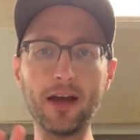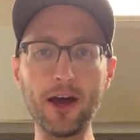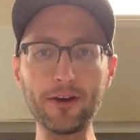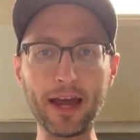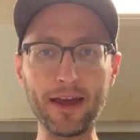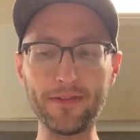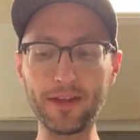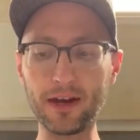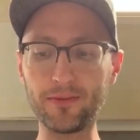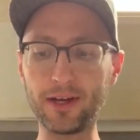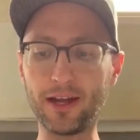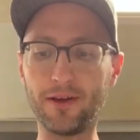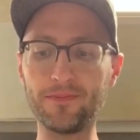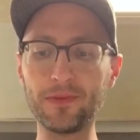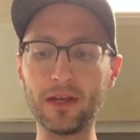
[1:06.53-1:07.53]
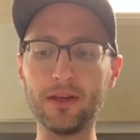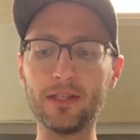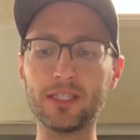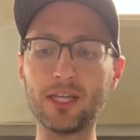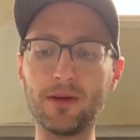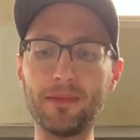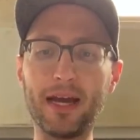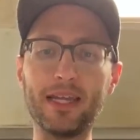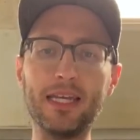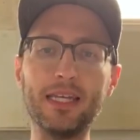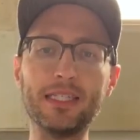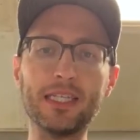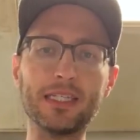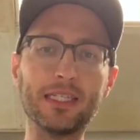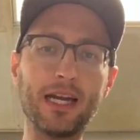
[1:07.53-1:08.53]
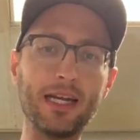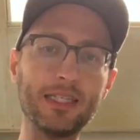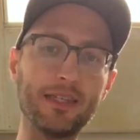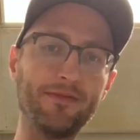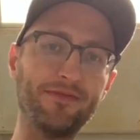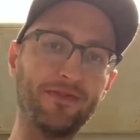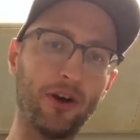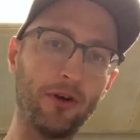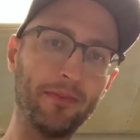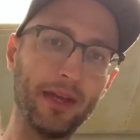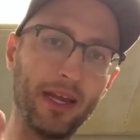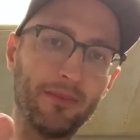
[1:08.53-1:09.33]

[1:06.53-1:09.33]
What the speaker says: Okay, there we go. So my yeast is nice and foamy.